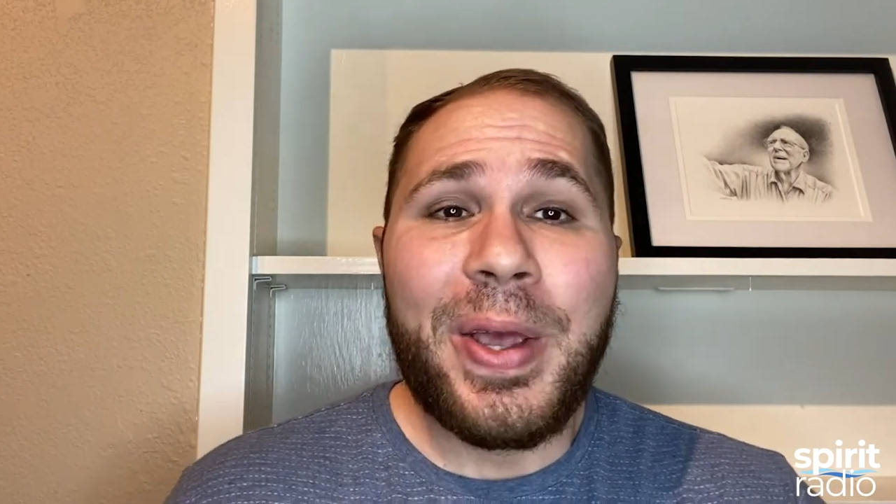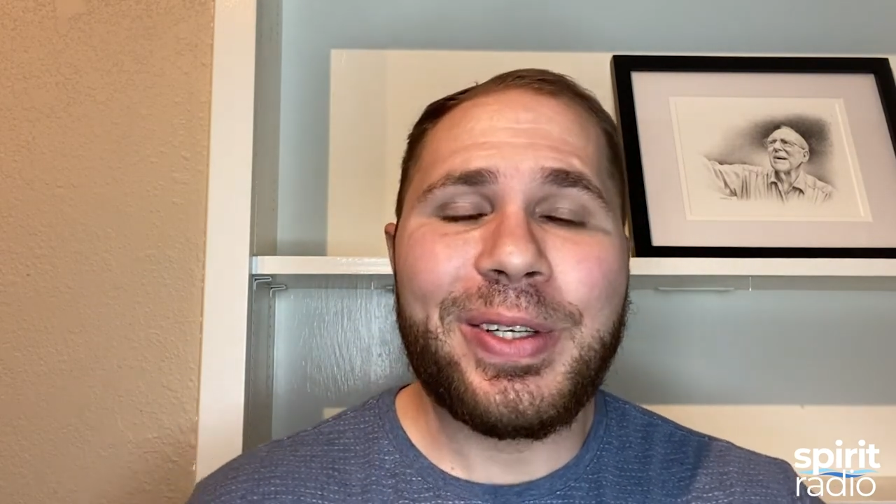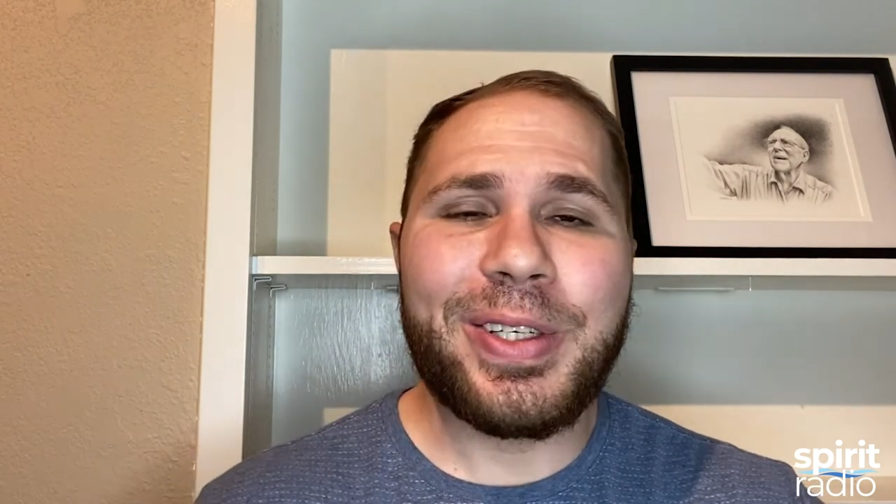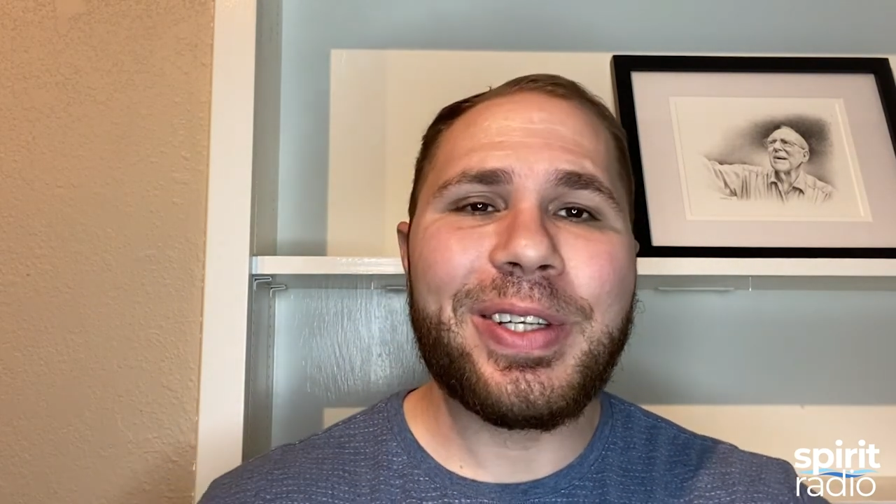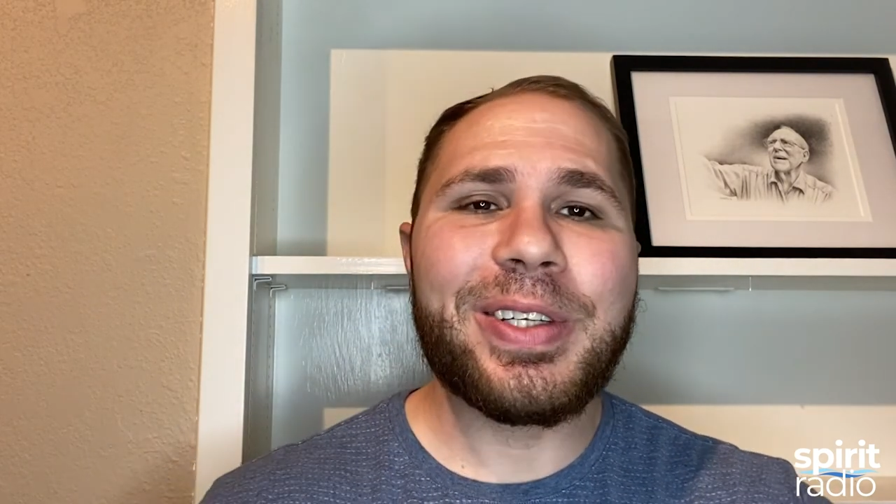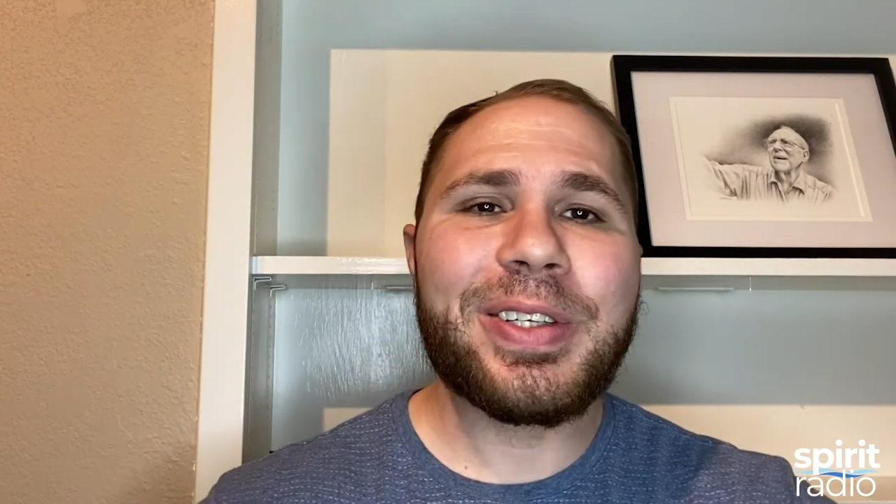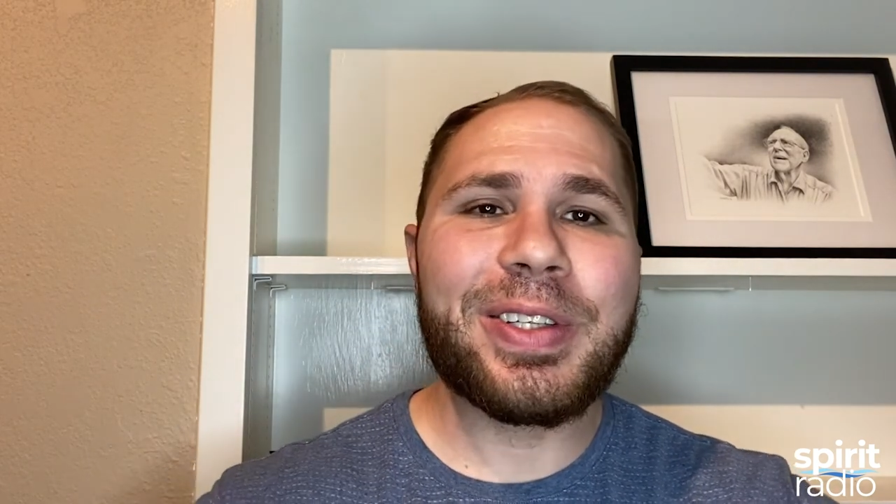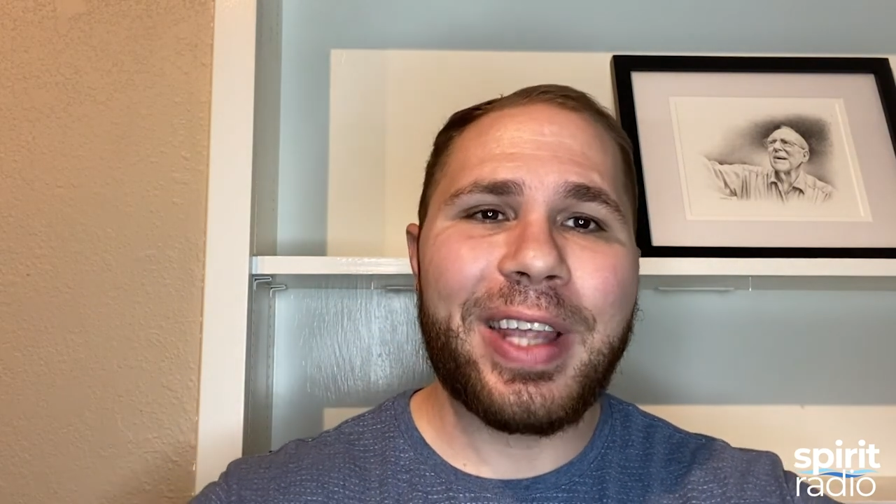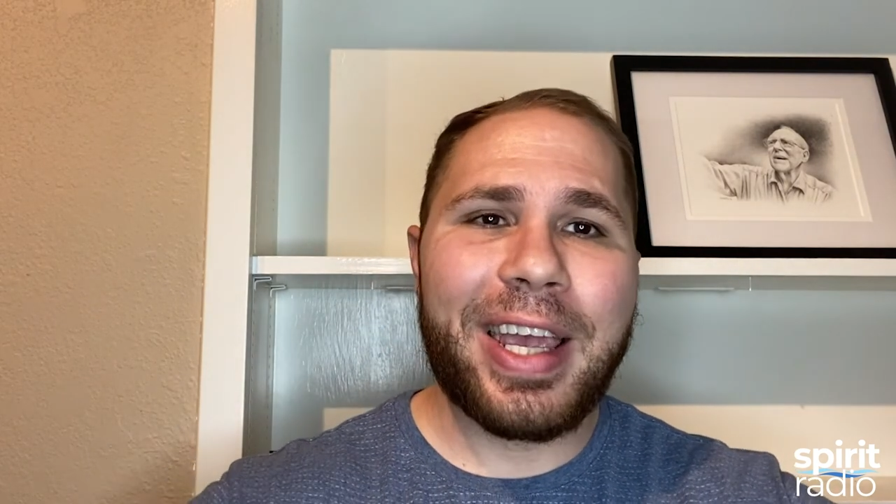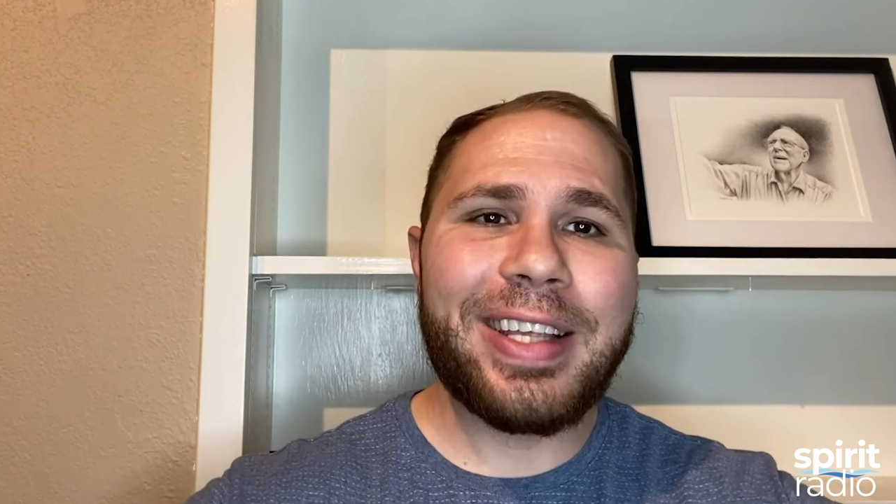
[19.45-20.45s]
Jesus
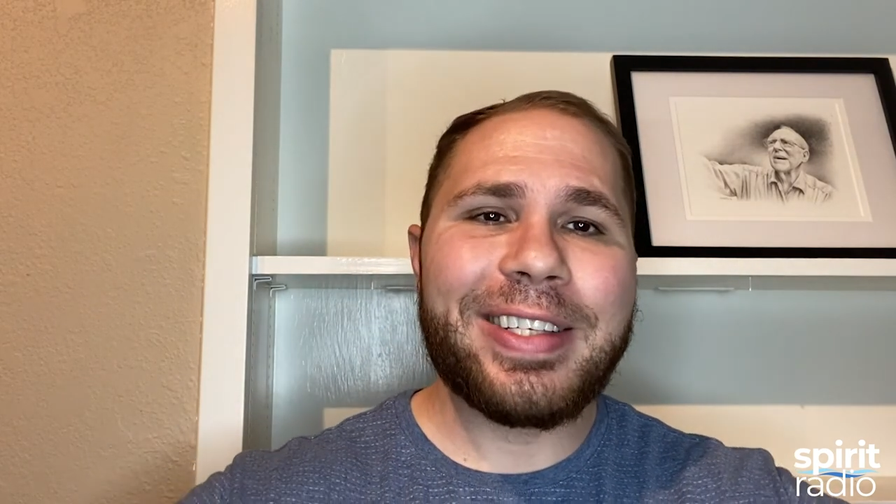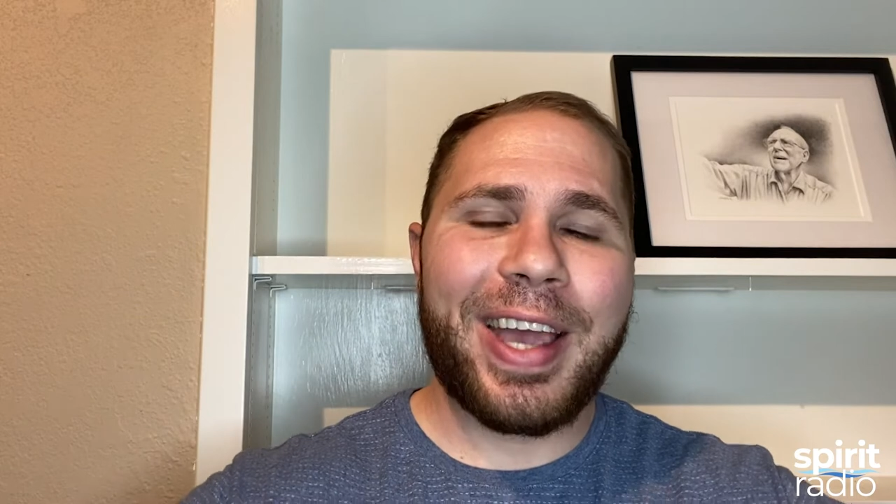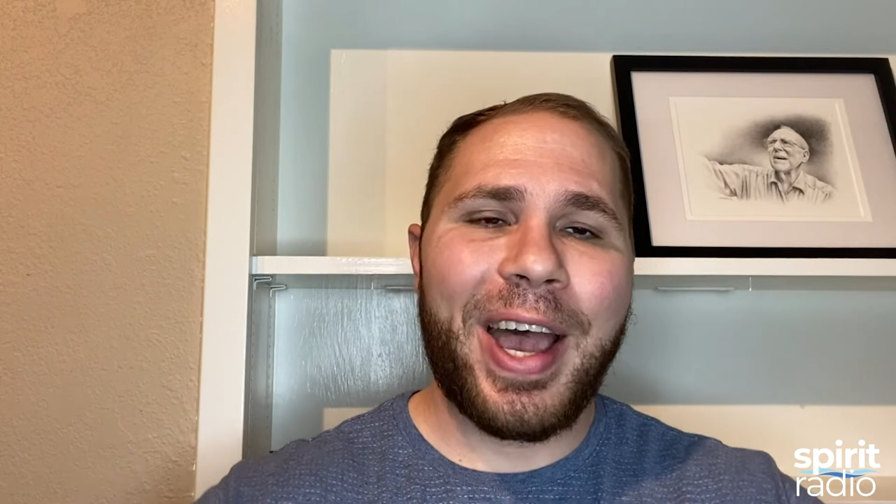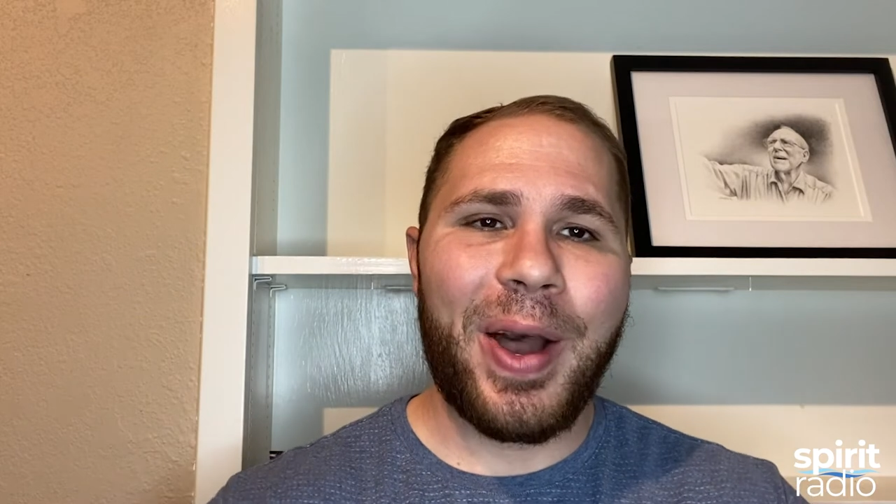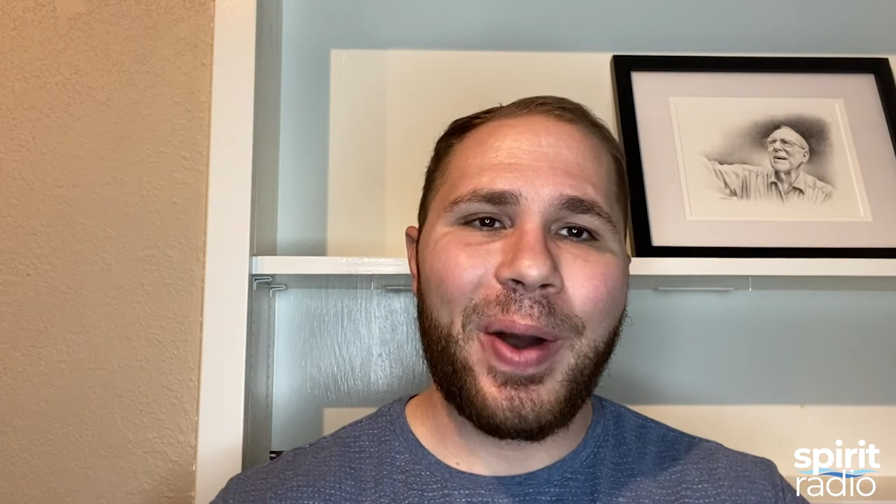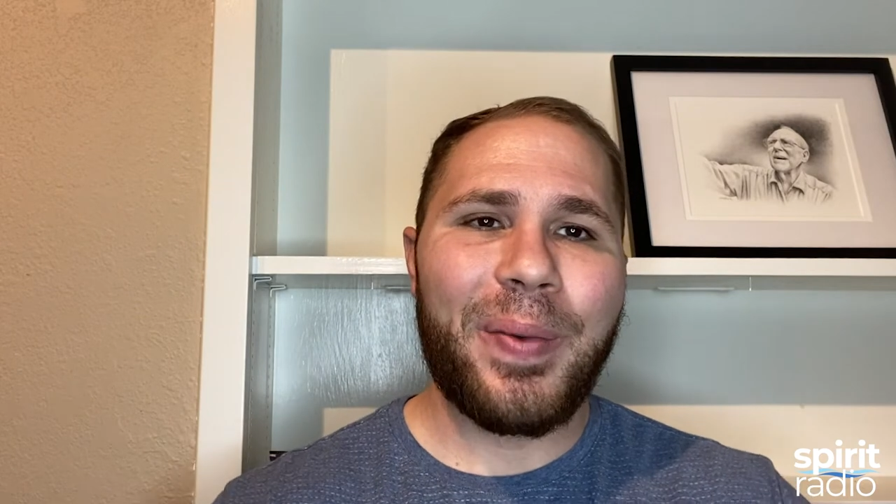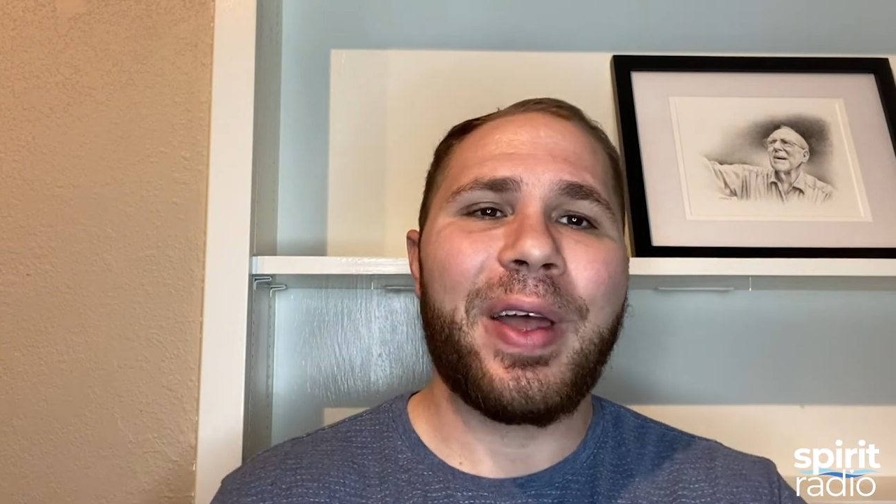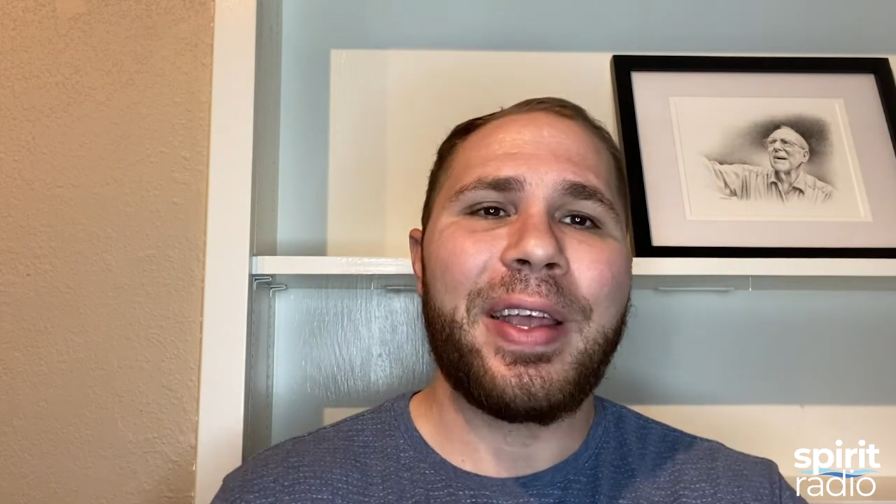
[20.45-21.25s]
lays out